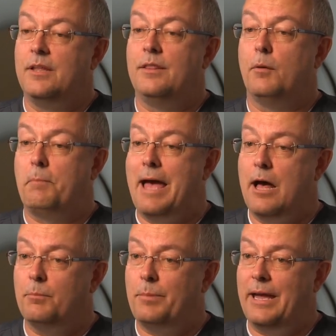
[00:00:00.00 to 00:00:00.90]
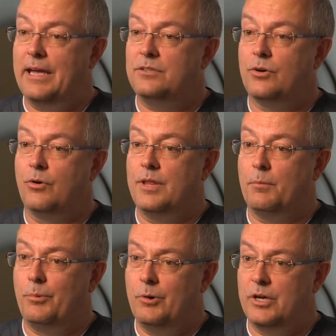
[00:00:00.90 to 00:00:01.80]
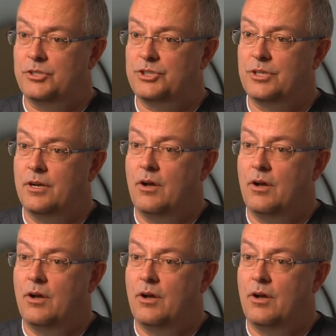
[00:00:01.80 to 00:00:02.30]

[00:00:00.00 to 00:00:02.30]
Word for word: they'll palpate or they'll push